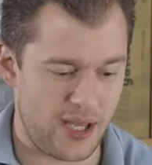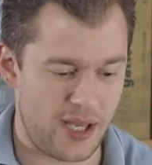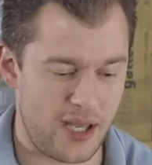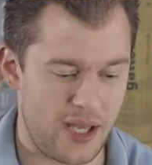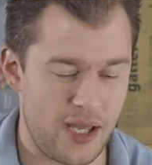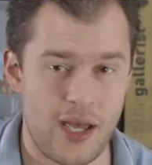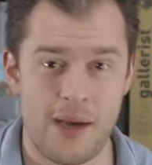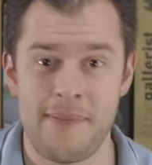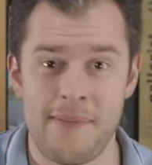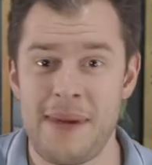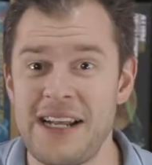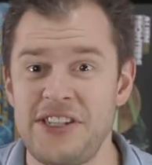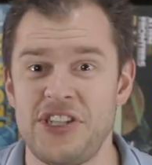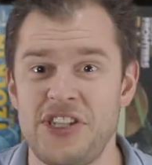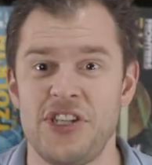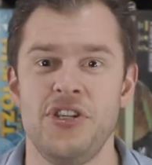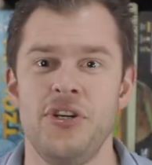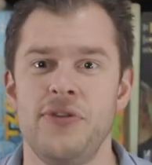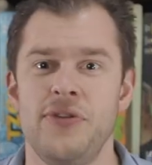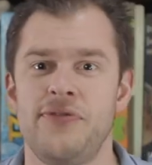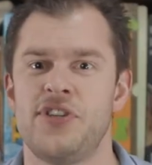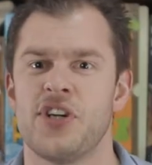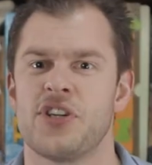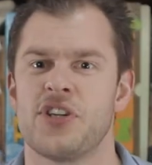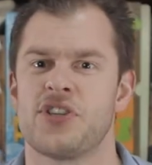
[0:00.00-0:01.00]
imagine you've
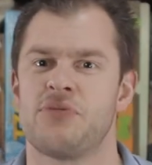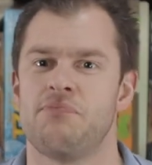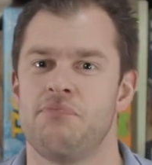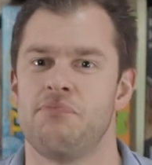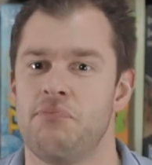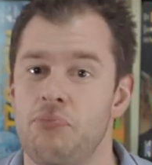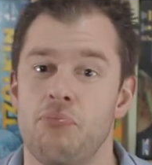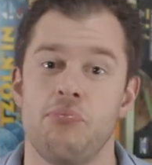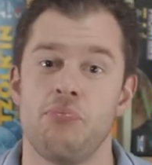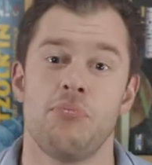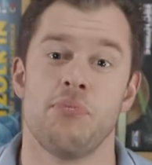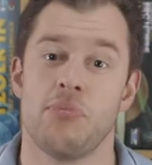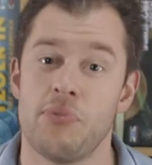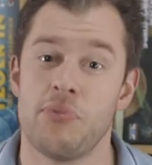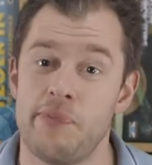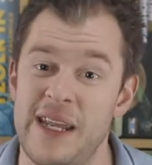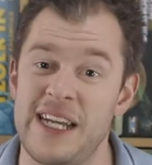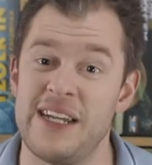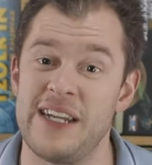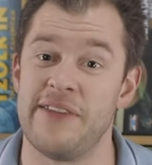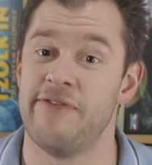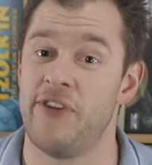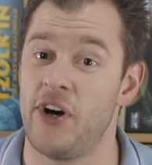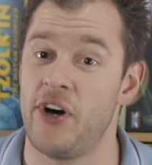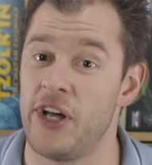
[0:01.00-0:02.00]
just been
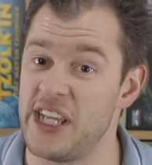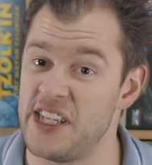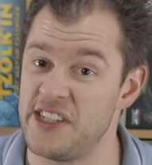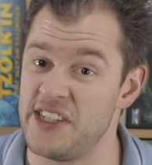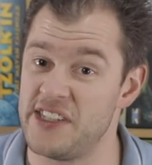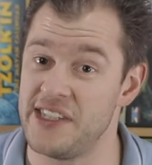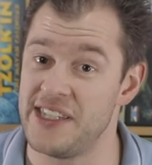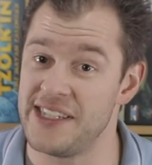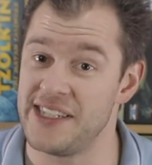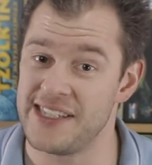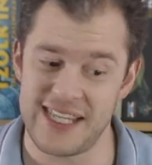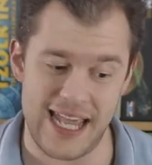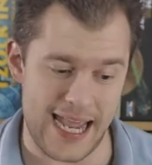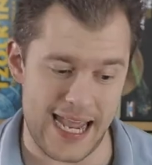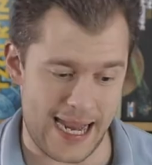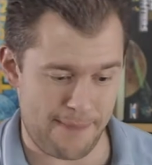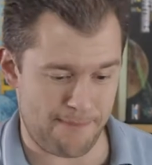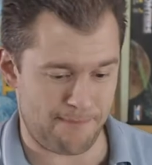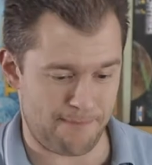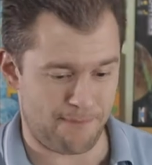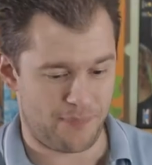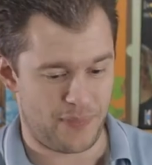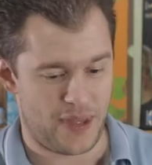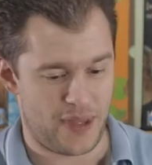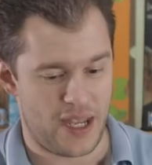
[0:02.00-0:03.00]
invited to this game
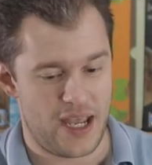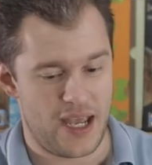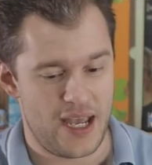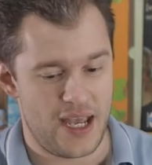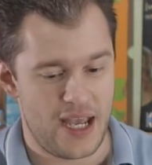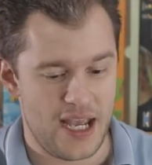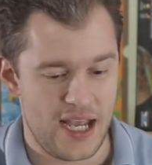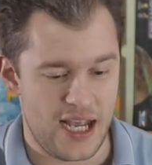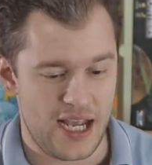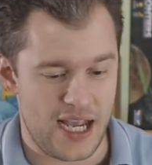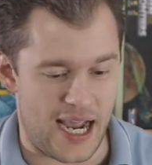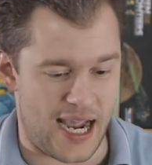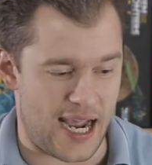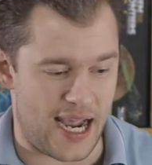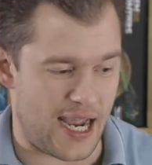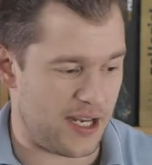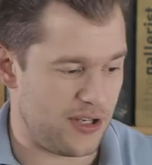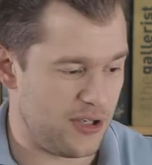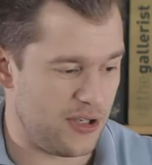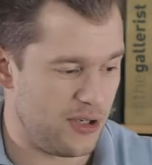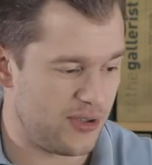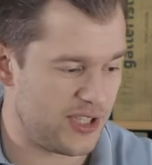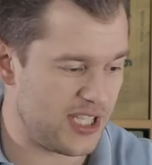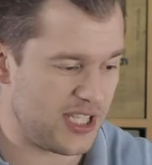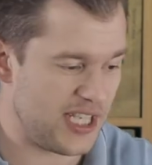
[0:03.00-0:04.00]
and
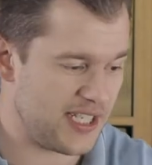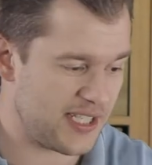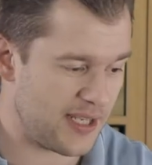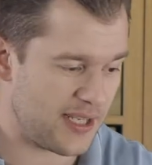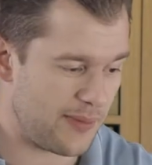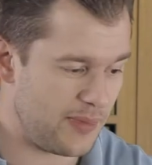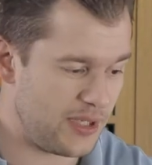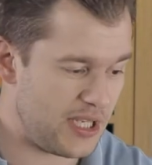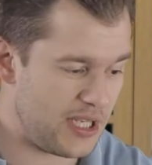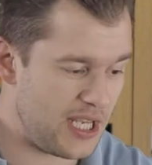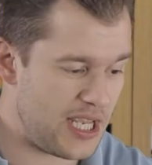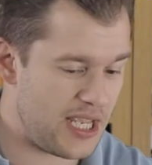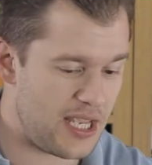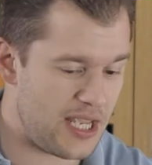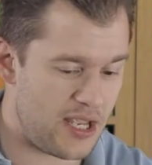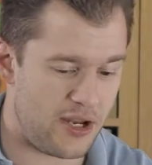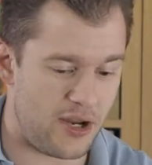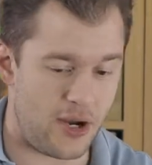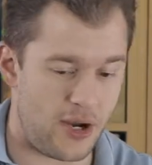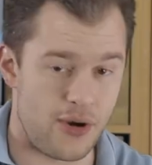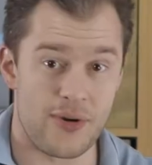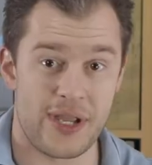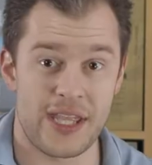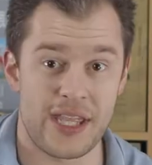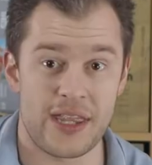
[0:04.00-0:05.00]
you see somebody, you
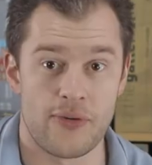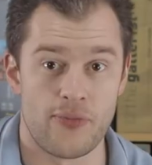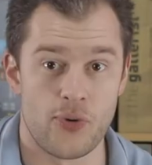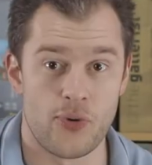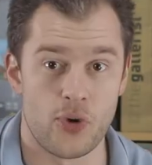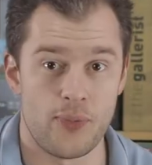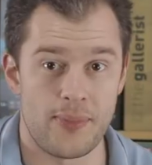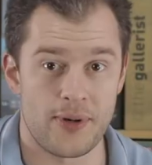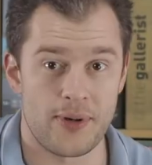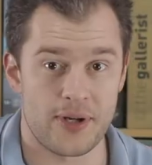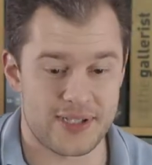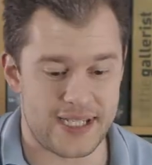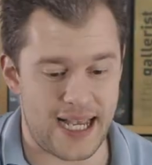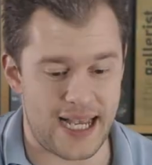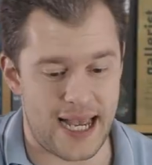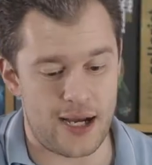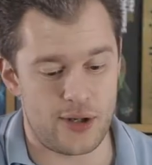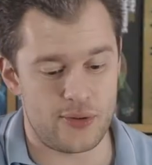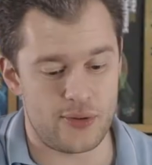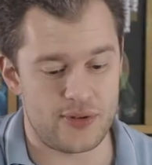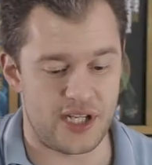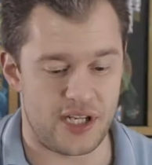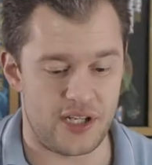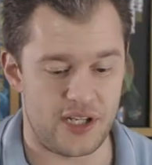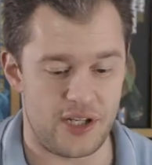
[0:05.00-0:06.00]
know, get the rule books
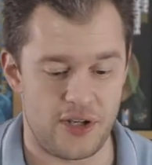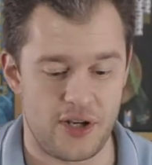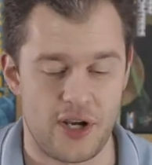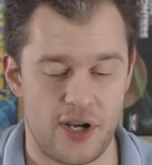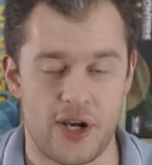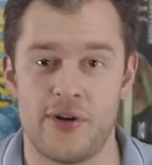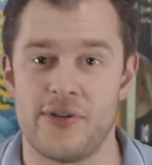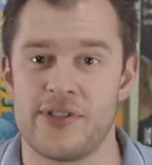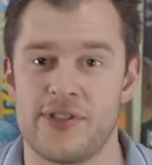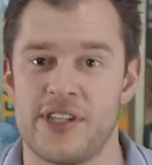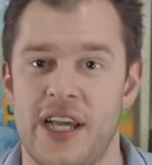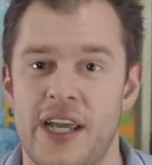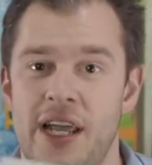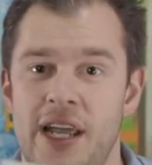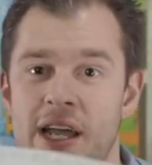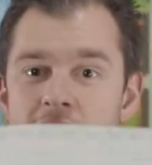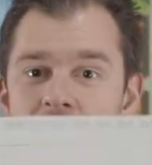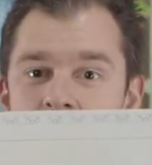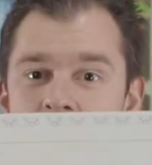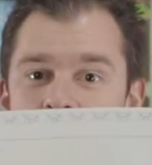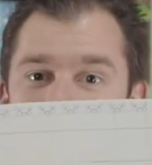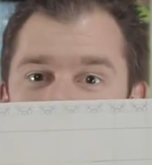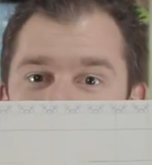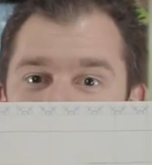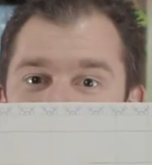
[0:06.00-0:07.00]
out and you go, like,
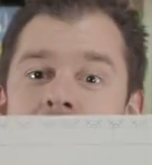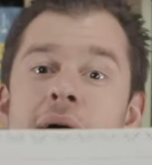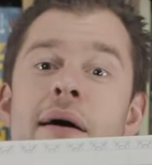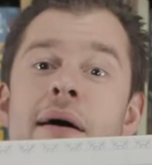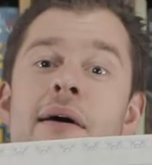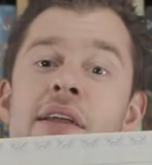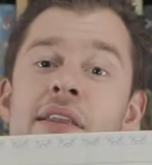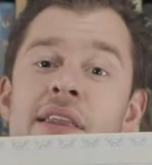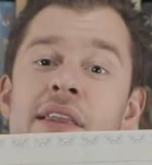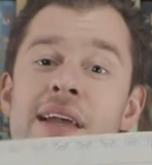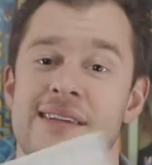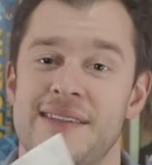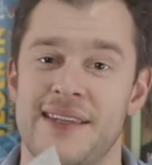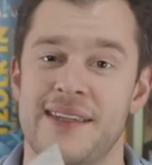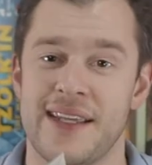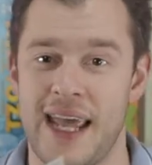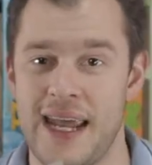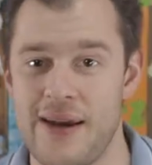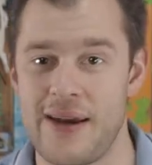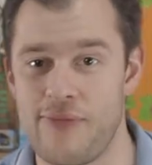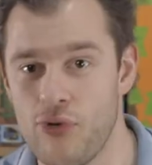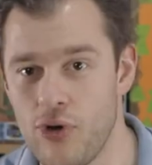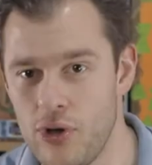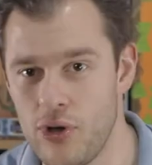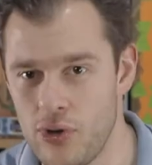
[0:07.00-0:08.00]
ah, there's the game
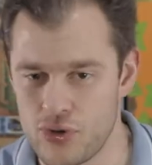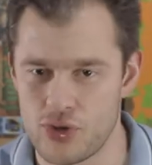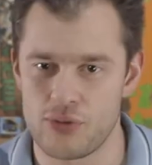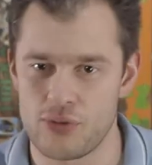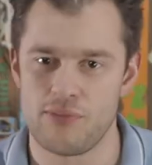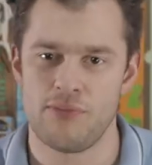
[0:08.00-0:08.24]
rules.